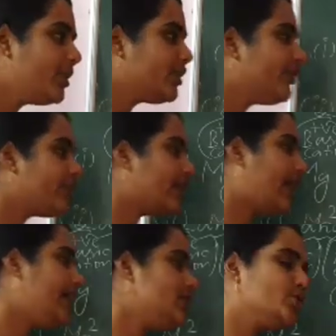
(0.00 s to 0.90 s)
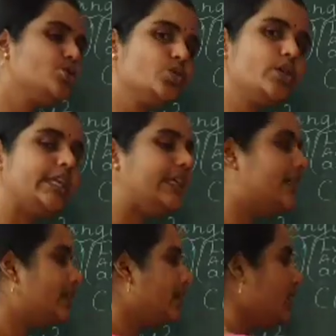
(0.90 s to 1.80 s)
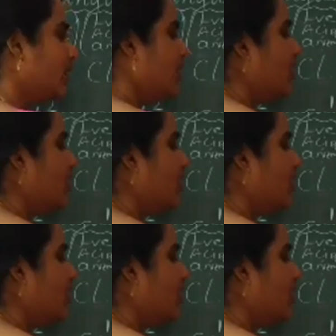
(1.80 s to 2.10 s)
But if you write 2 here,